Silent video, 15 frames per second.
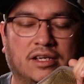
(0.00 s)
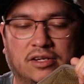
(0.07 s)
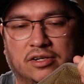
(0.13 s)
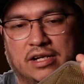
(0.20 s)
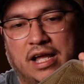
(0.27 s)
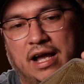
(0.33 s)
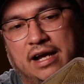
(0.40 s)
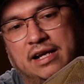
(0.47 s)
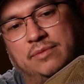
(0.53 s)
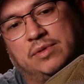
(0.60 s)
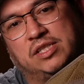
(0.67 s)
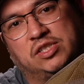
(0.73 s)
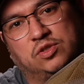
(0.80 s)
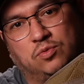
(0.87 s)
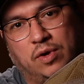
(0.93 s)
you're not going to be
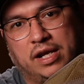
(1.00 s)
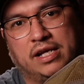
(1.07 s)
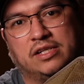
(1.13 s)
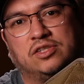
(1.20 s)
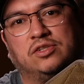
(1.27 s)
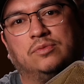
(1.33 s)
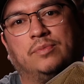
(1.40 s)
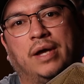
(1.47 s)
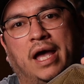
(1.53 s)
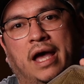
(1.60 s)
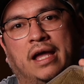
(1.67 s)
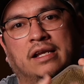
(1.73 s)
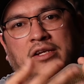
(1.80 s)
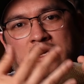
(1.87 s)
sweating too bad.